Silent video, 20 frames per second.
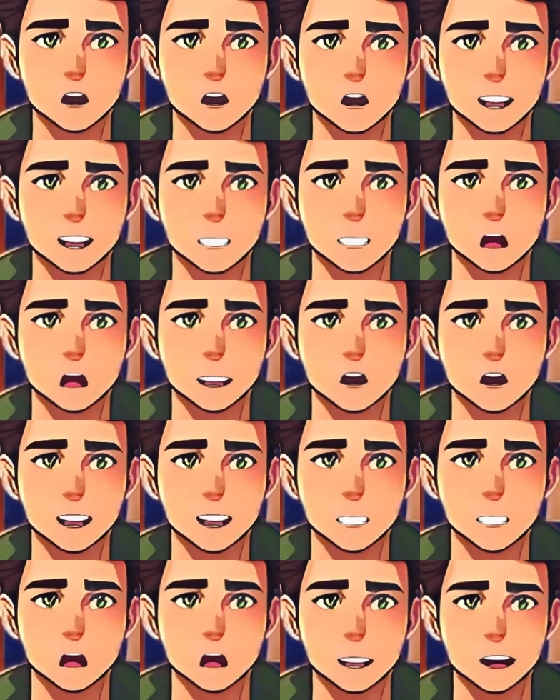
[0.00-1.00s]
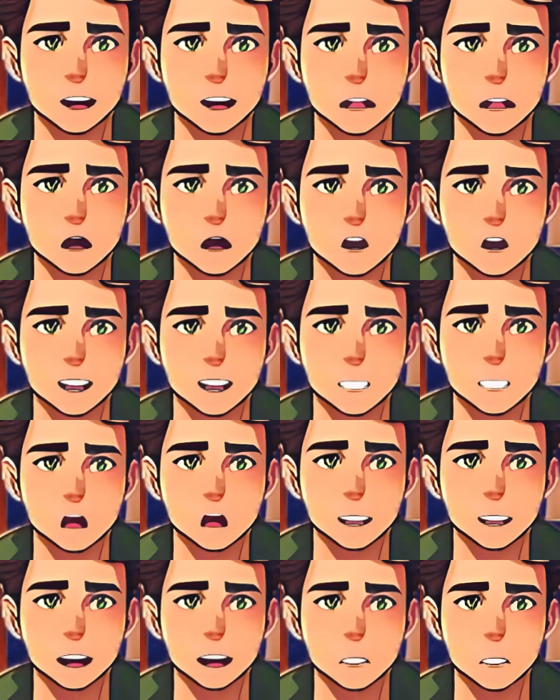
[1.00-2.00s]
Alright, let's jump into the
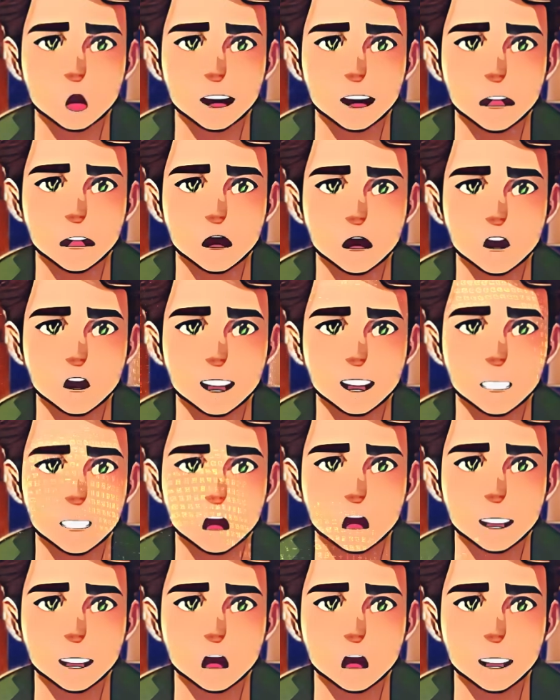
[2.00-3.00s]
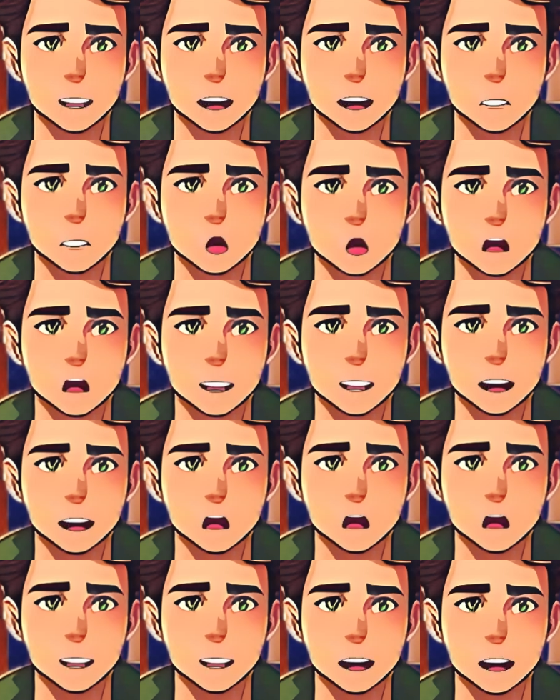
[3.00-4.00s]
meat of this video, ten cryptocurrency
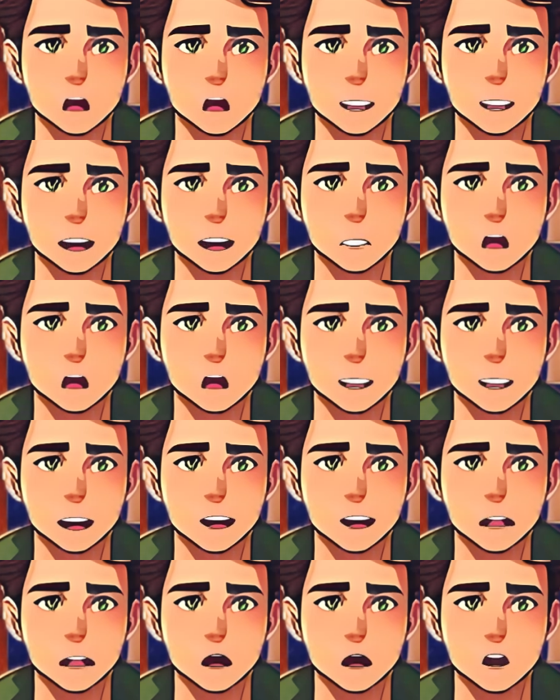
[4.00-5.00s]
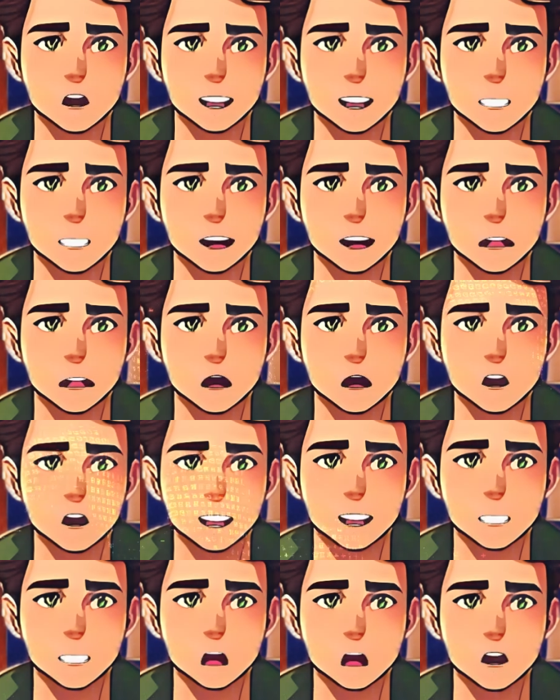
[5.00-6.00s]
strategies that can really help small
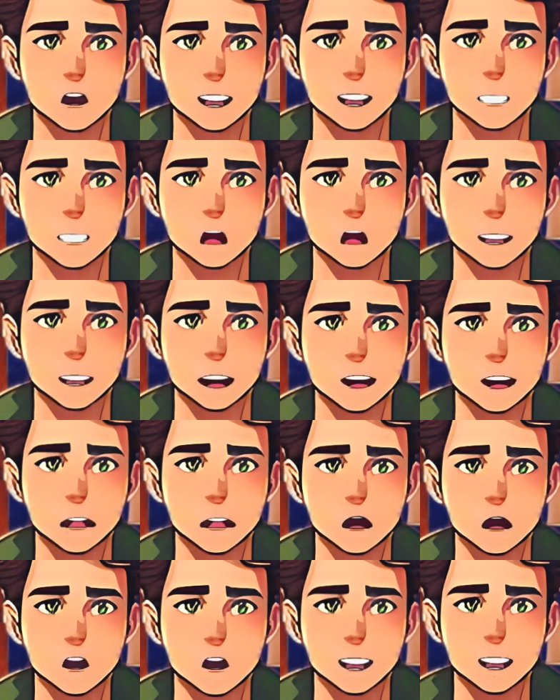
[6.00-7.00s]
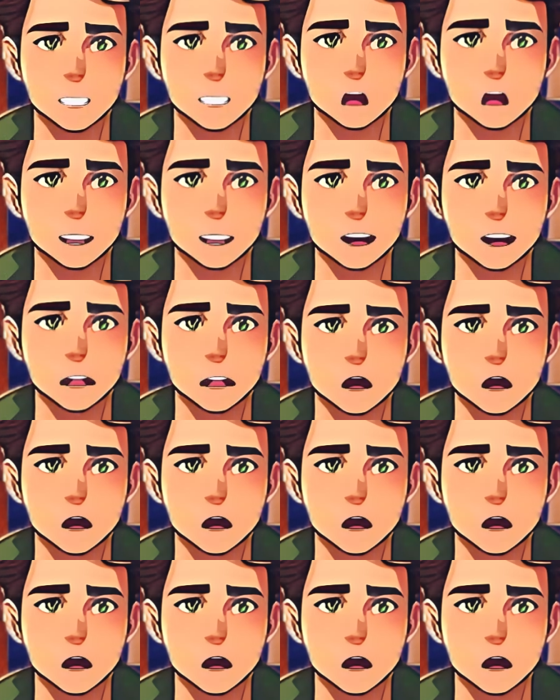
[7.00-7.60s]
businesses thrive. one.